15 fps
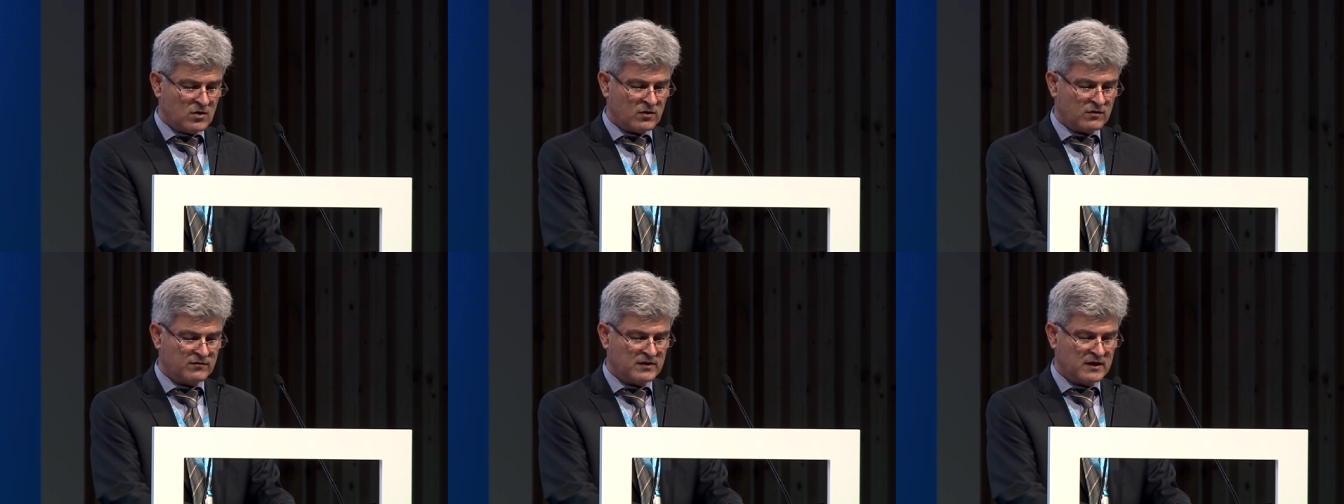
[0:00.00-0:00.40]

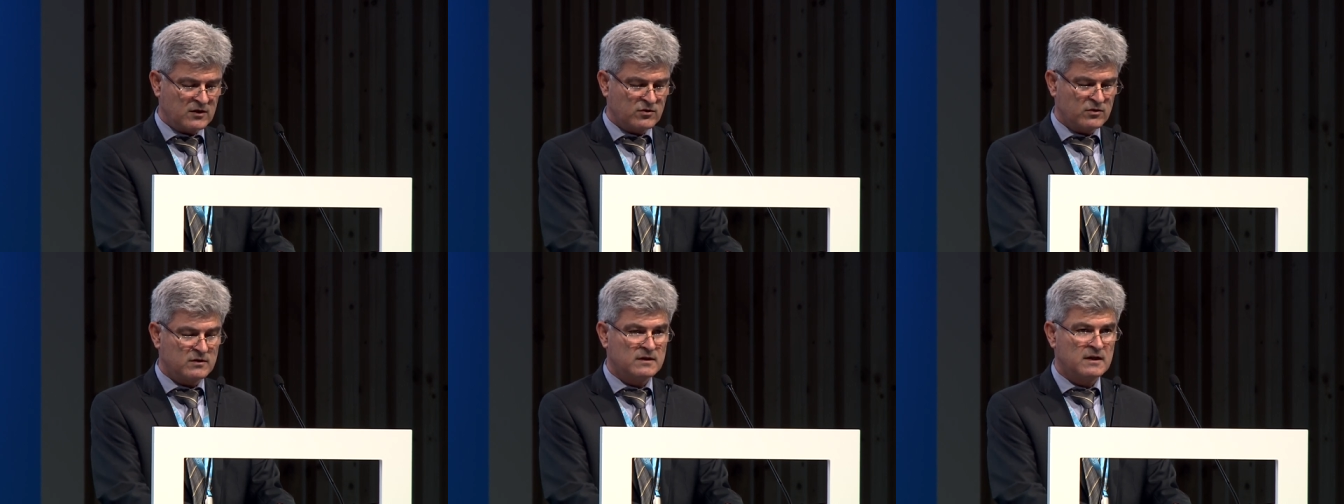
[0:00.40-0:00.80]
of the
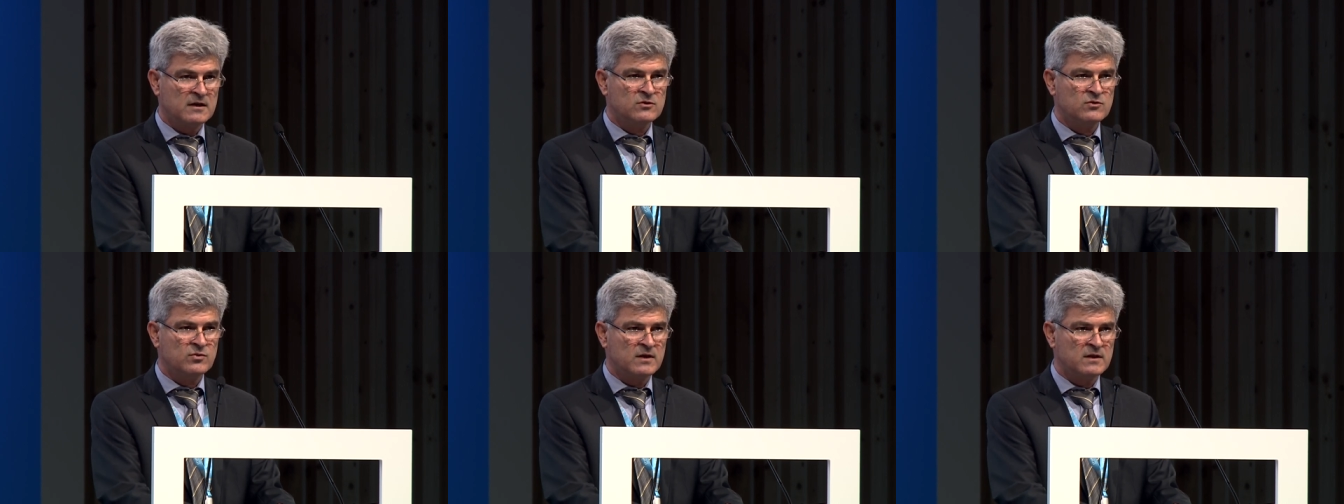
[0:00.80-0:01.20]

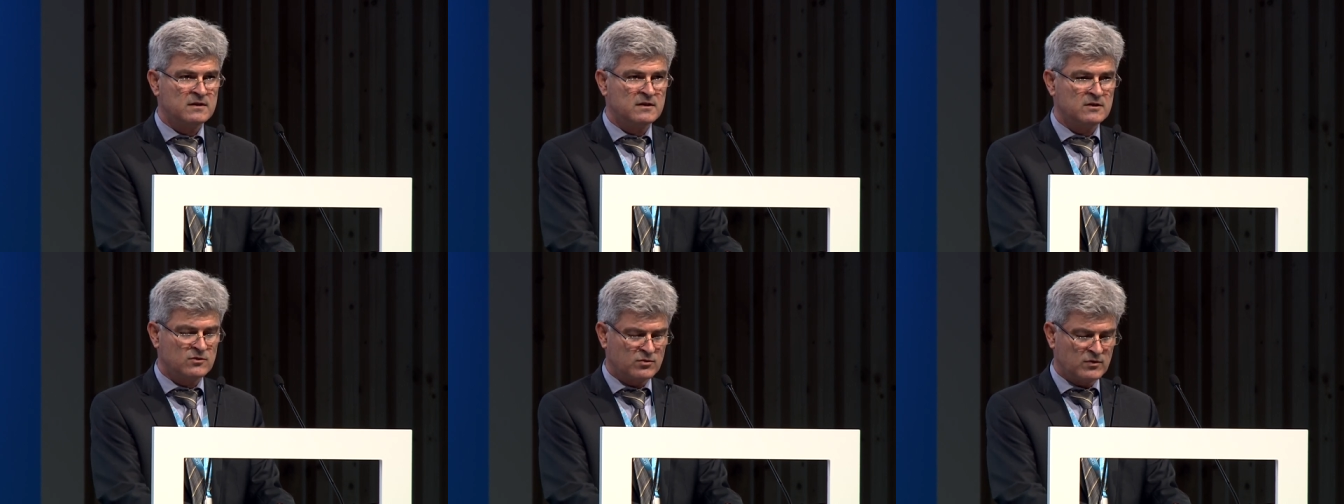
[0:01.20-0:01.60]
Connect
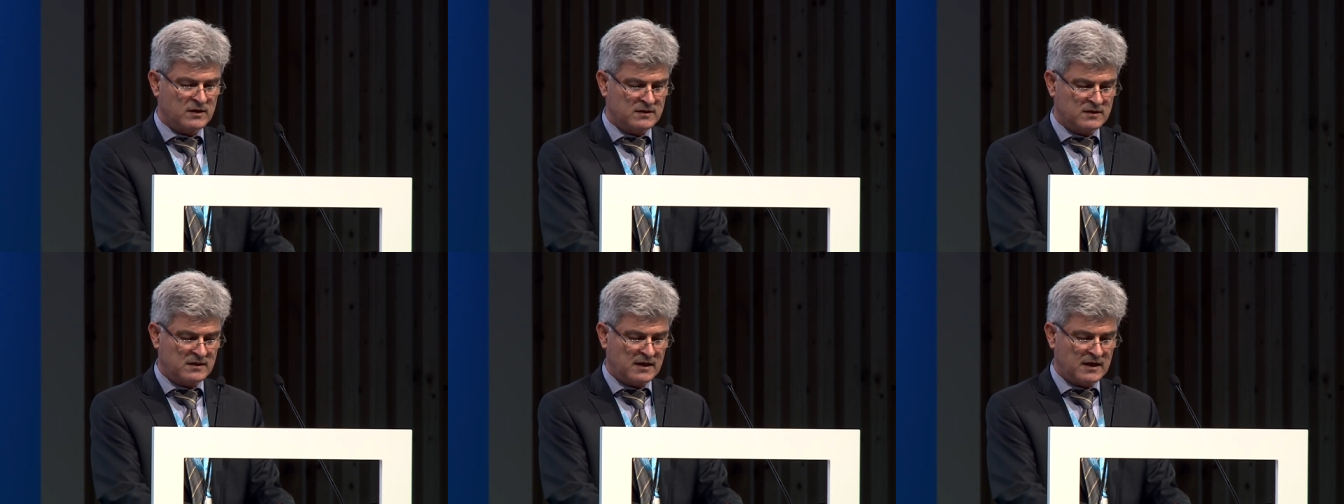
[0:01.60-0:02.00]

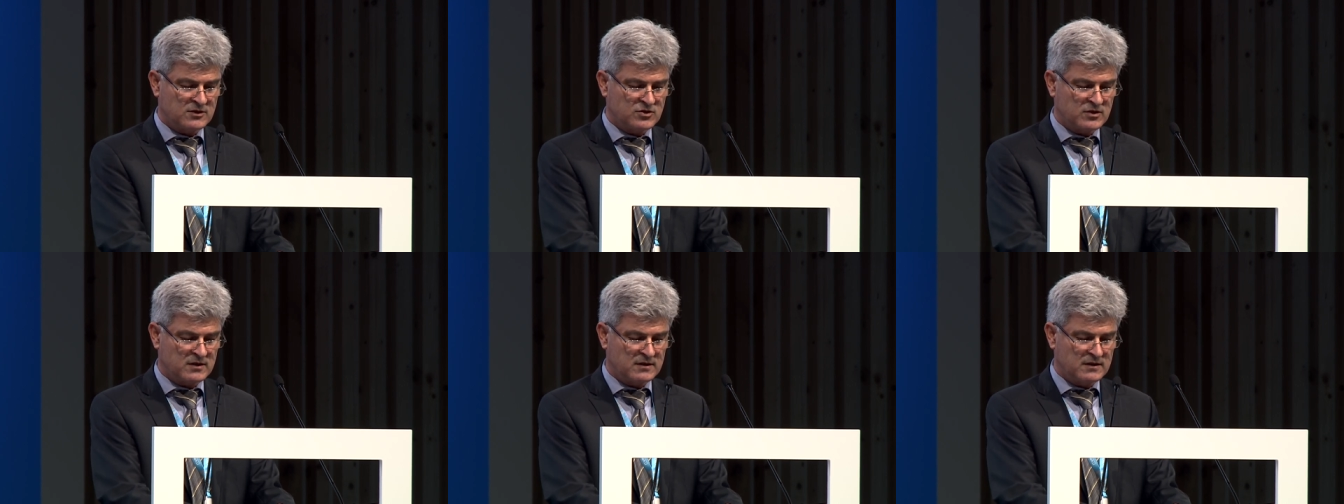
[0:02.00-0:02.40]
2020
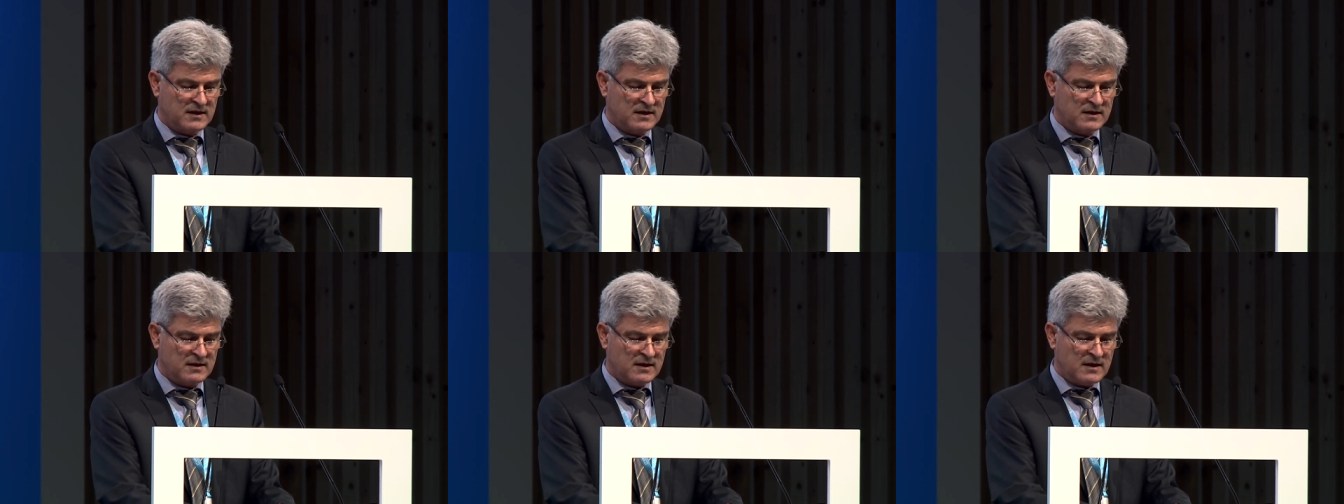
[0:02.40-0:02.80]

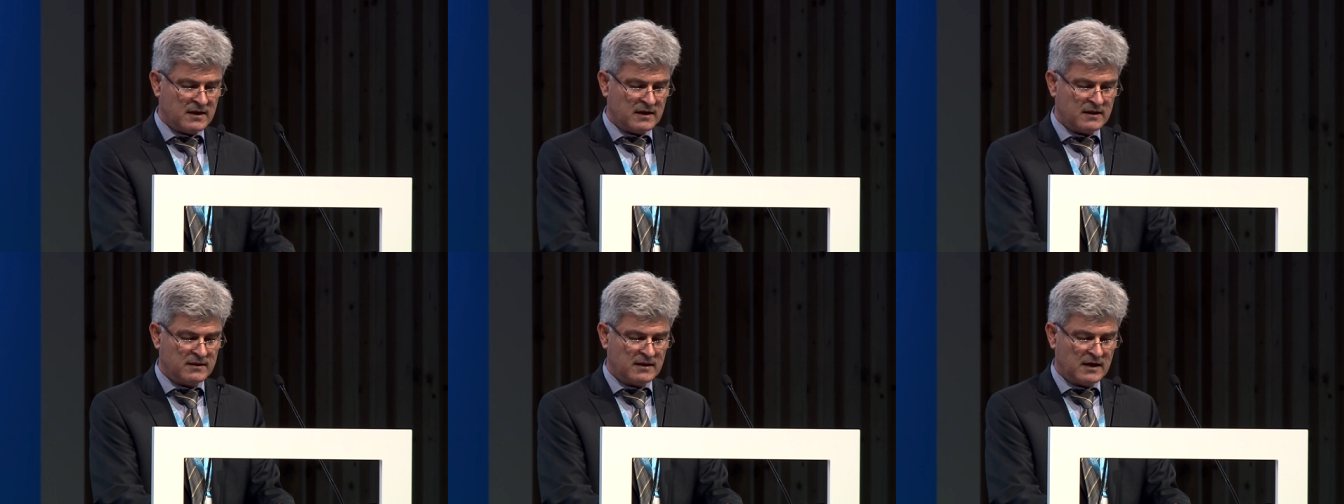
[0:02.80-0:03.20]
agenda
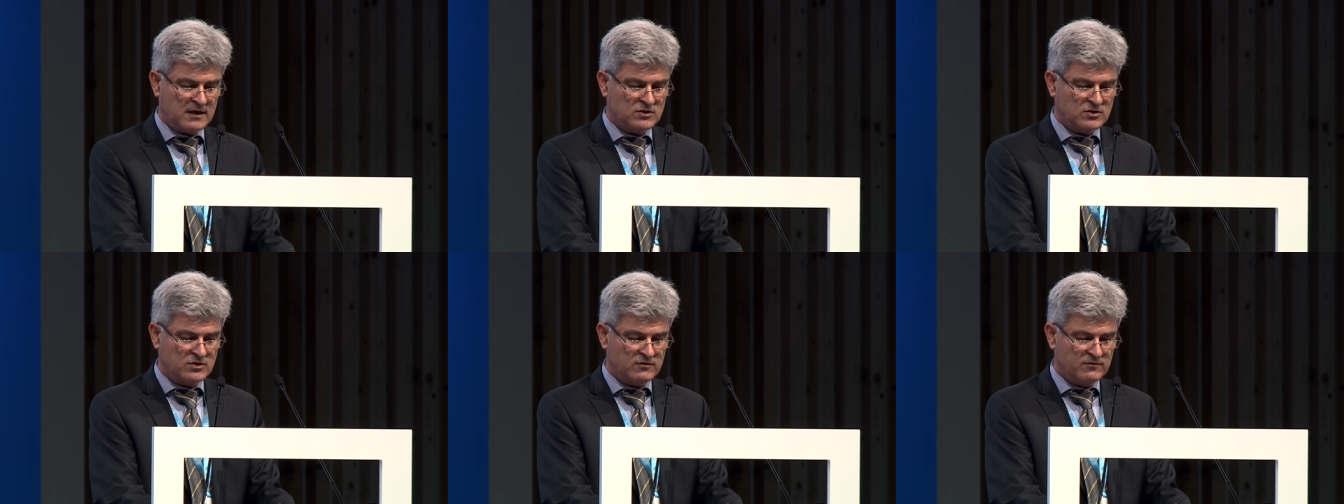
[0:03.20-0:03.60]
and the
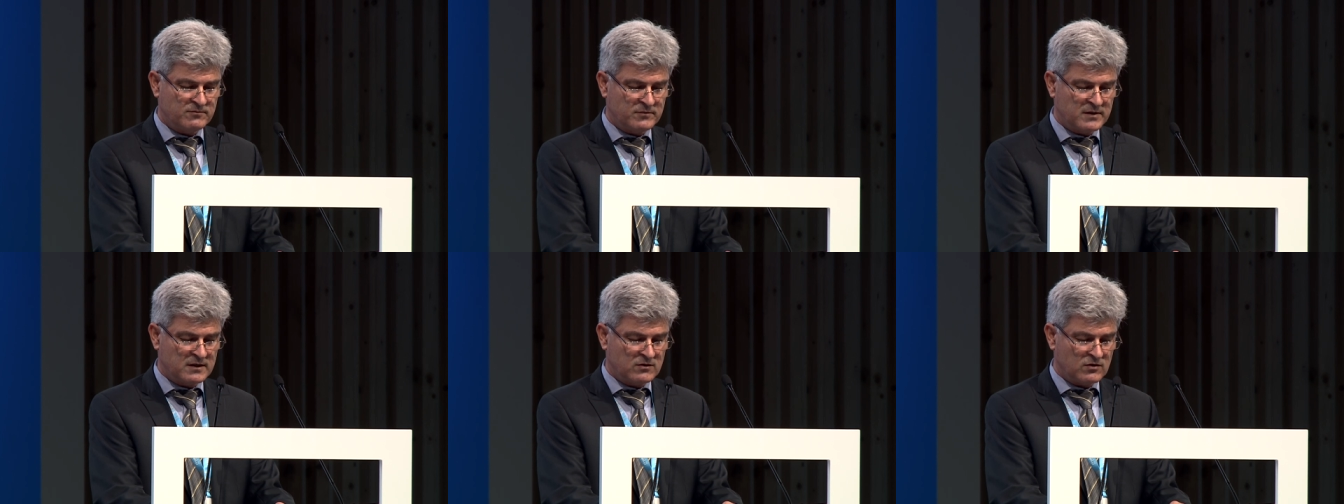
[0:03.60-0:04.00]

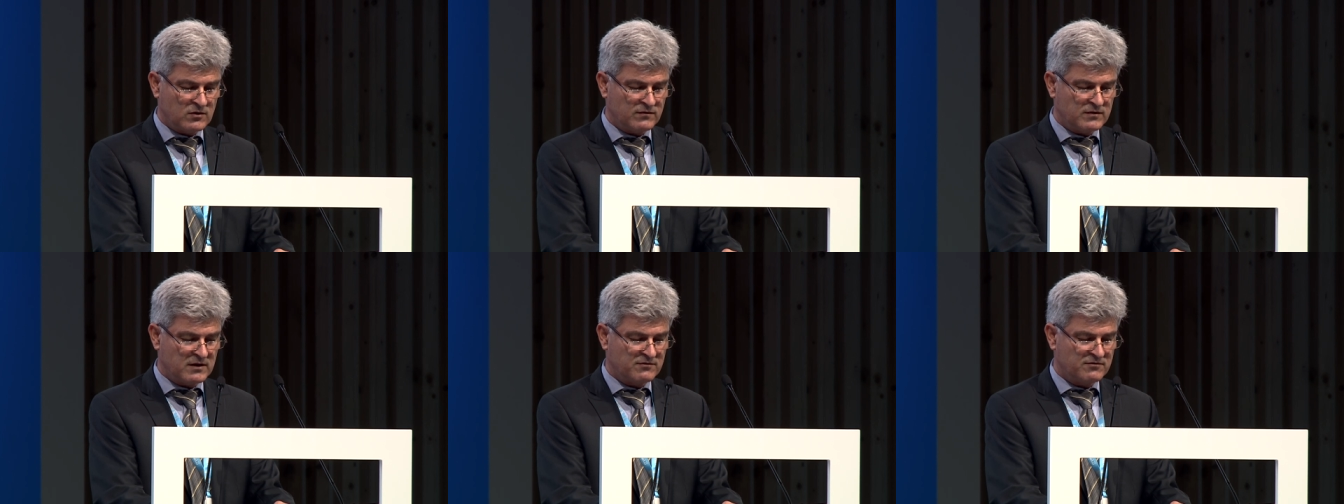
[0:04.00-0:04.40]
achievement
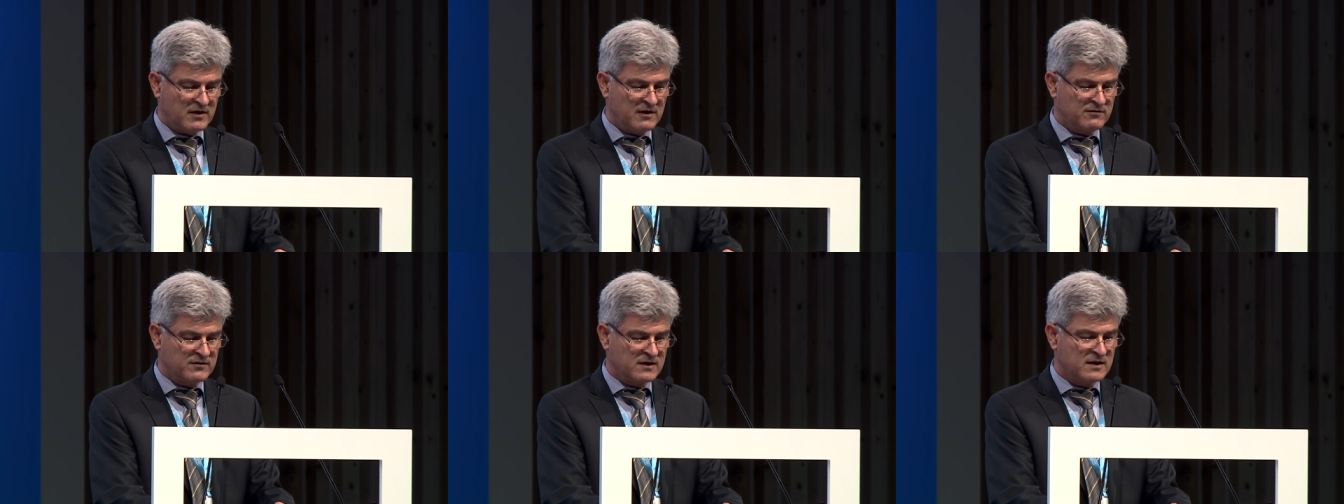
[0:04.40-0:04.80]
of the
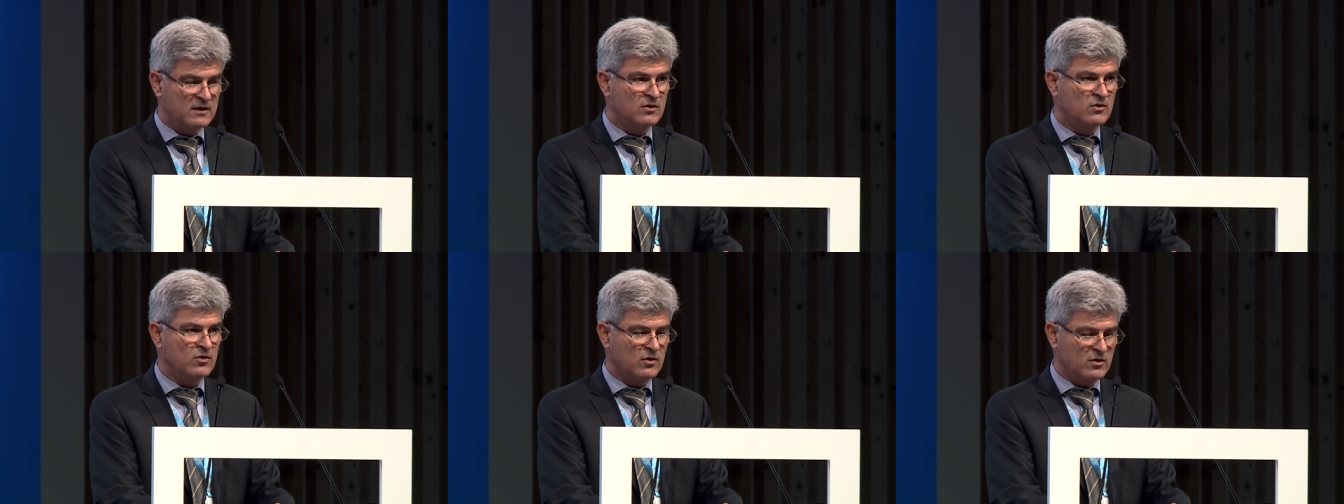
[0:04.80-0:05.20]
five key
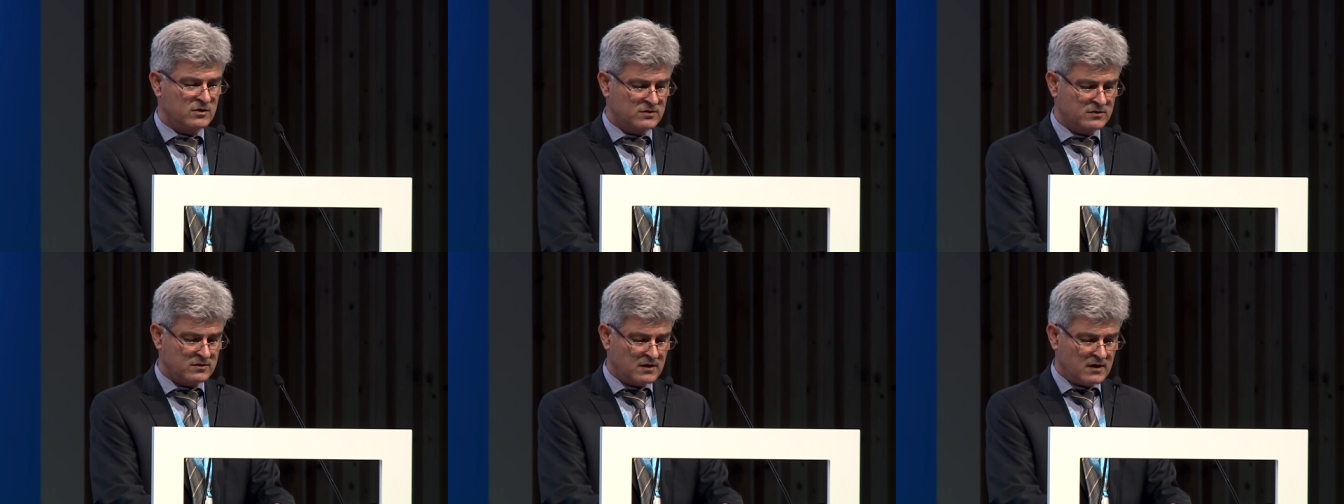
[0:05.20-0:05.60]

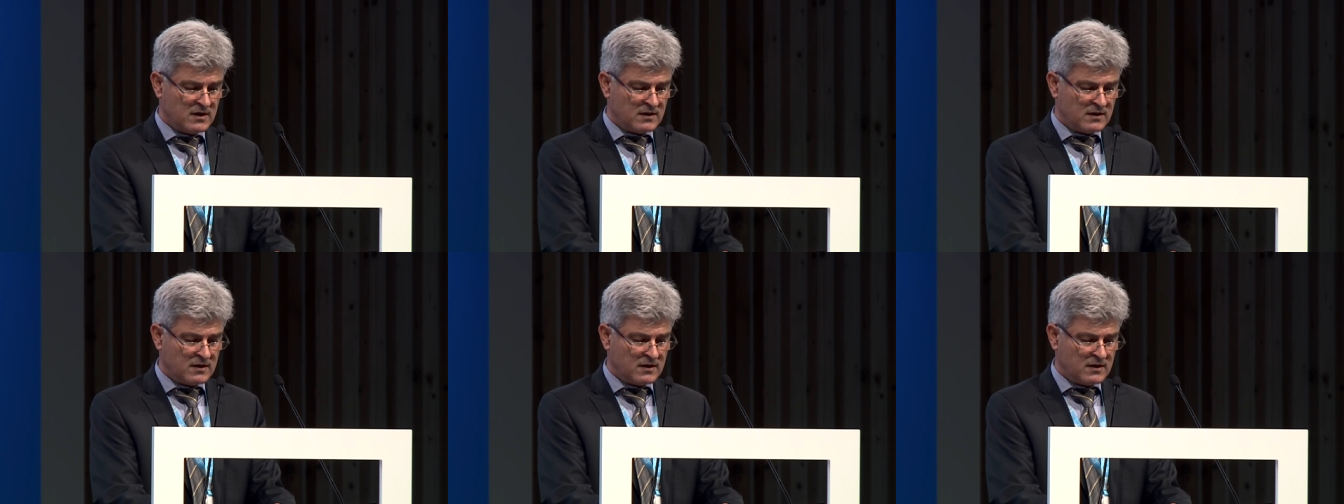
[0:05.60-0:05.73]
goals